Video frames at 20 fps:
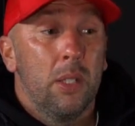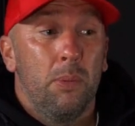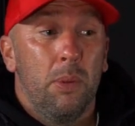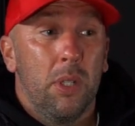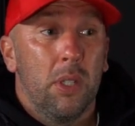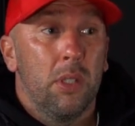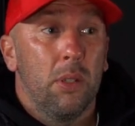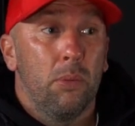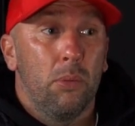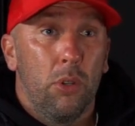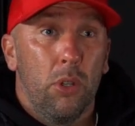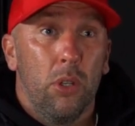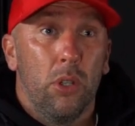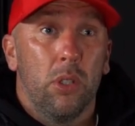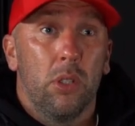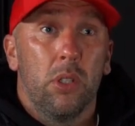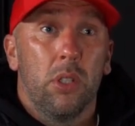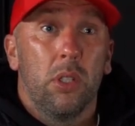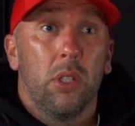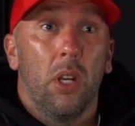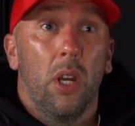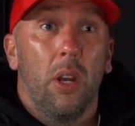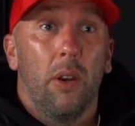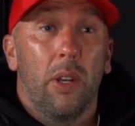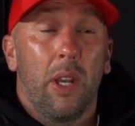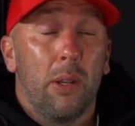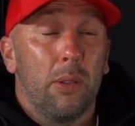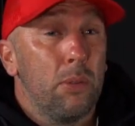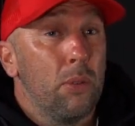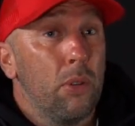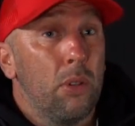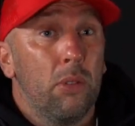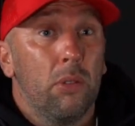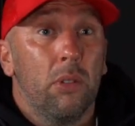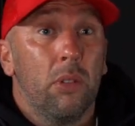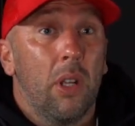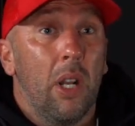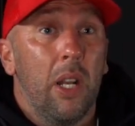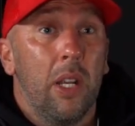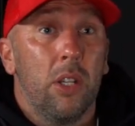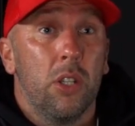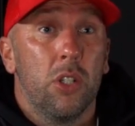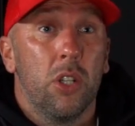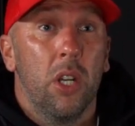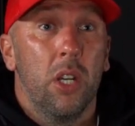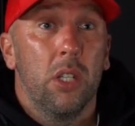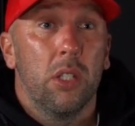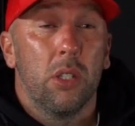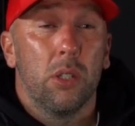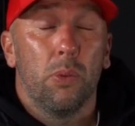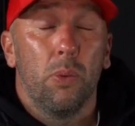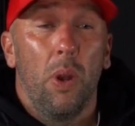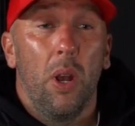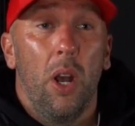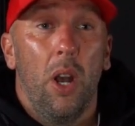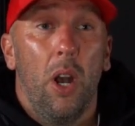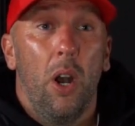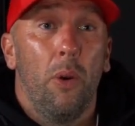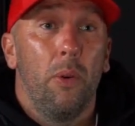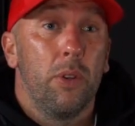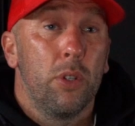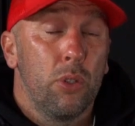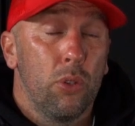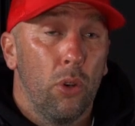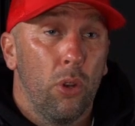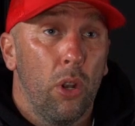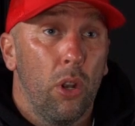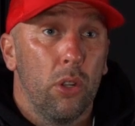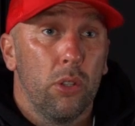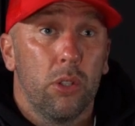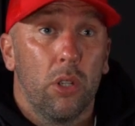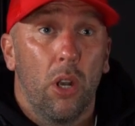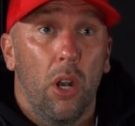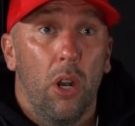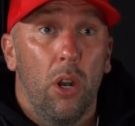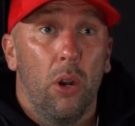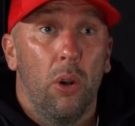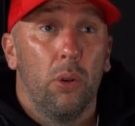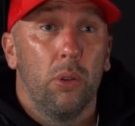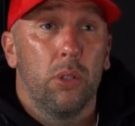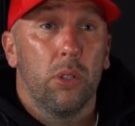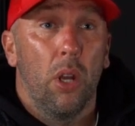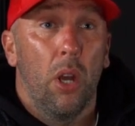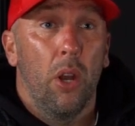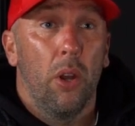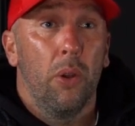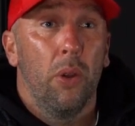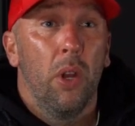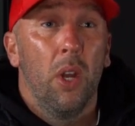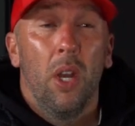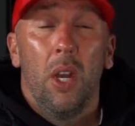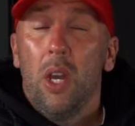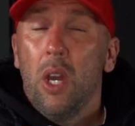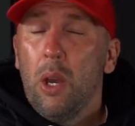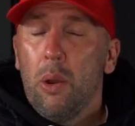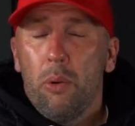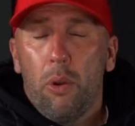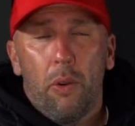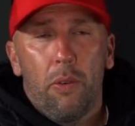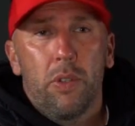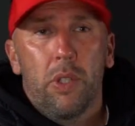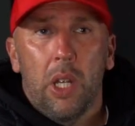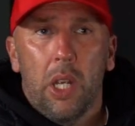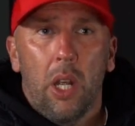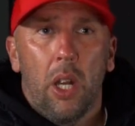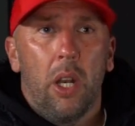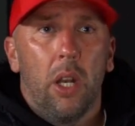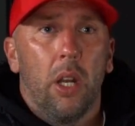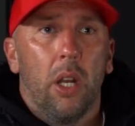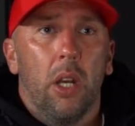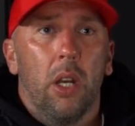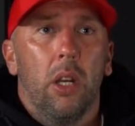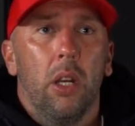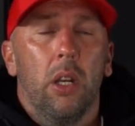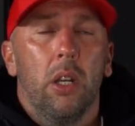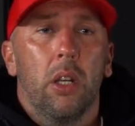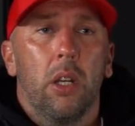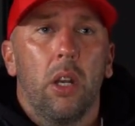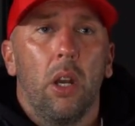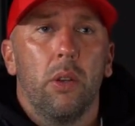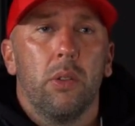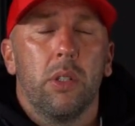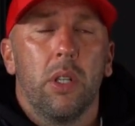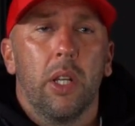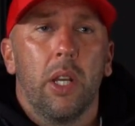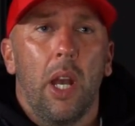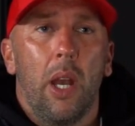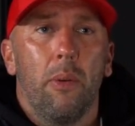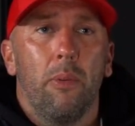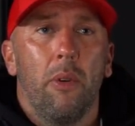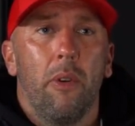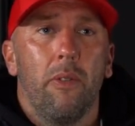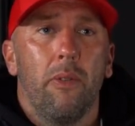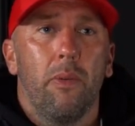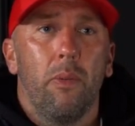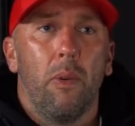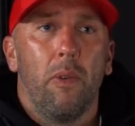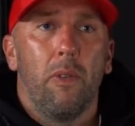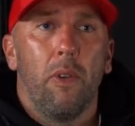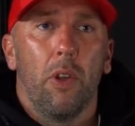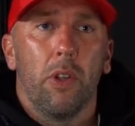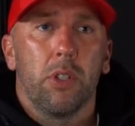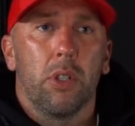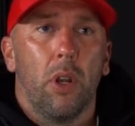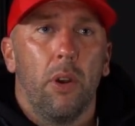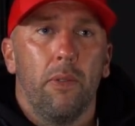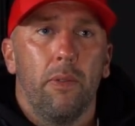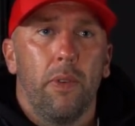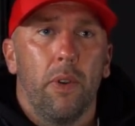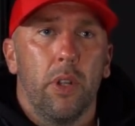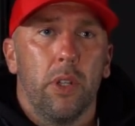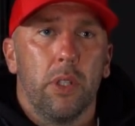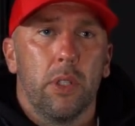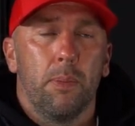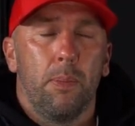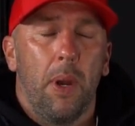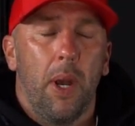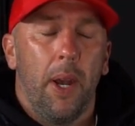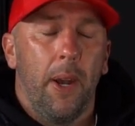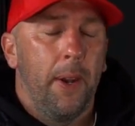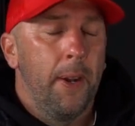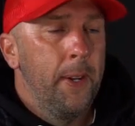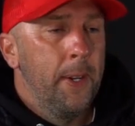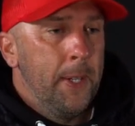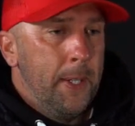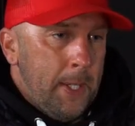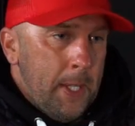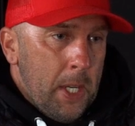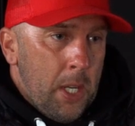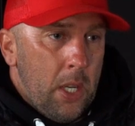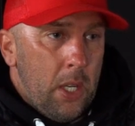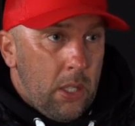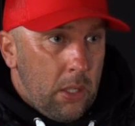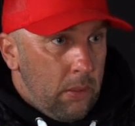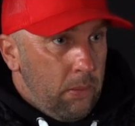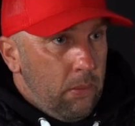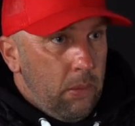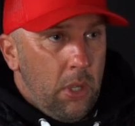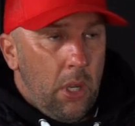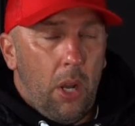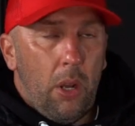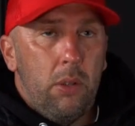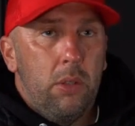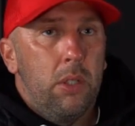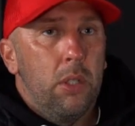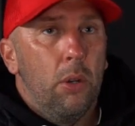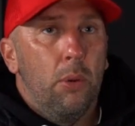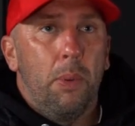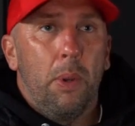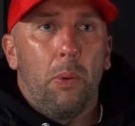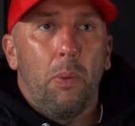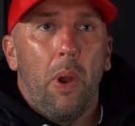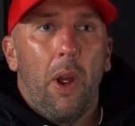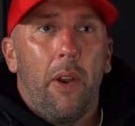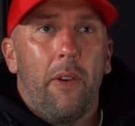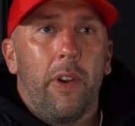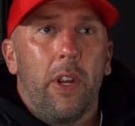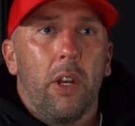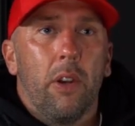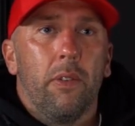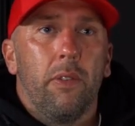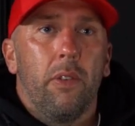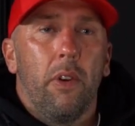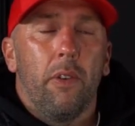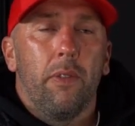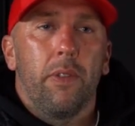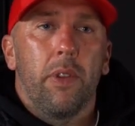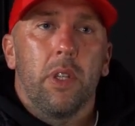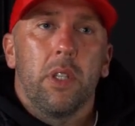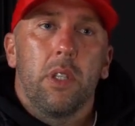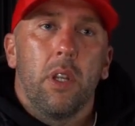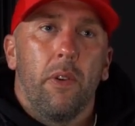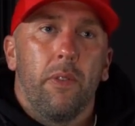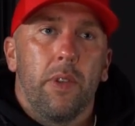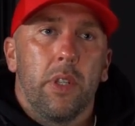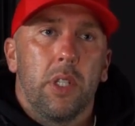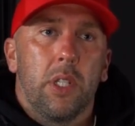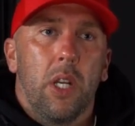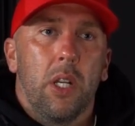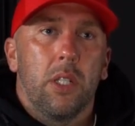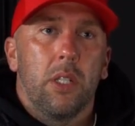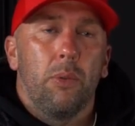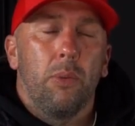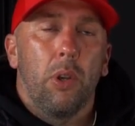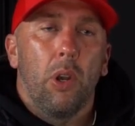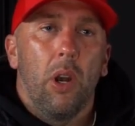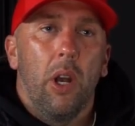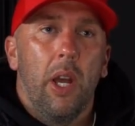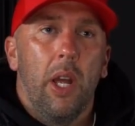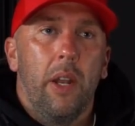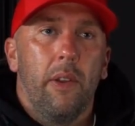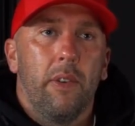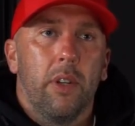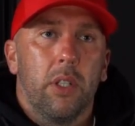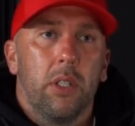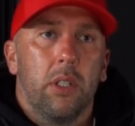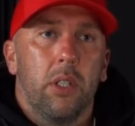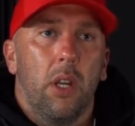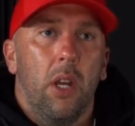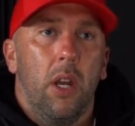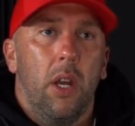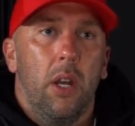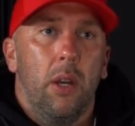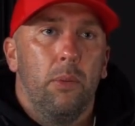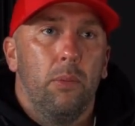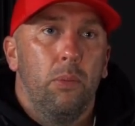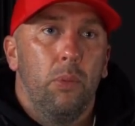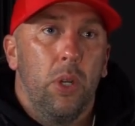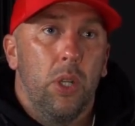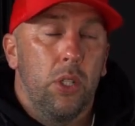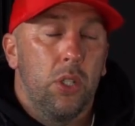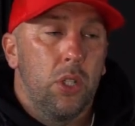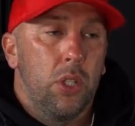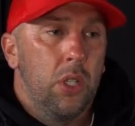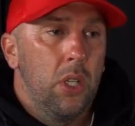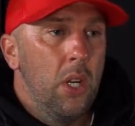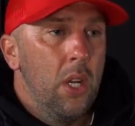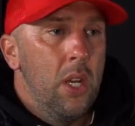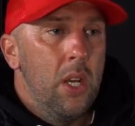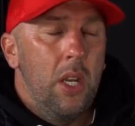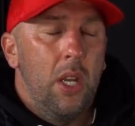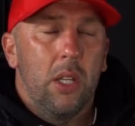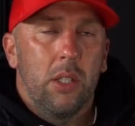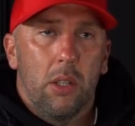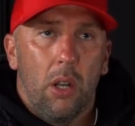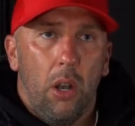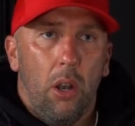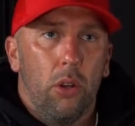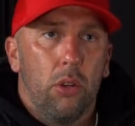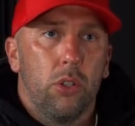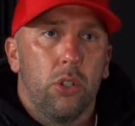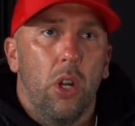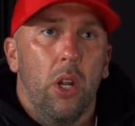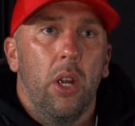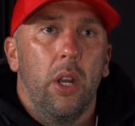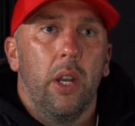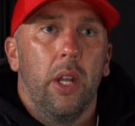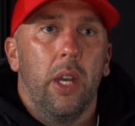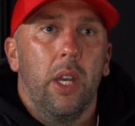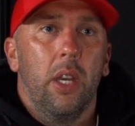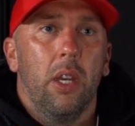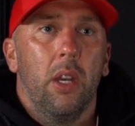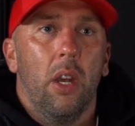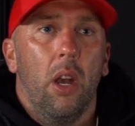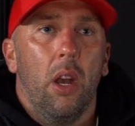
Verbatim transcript: Been some good, some clean sheets as well. We scored lots of goals, so we're obviously going to go to the game with lots of confidence. But you know, still be wary of the test that we got ahead of us, which is a long journey,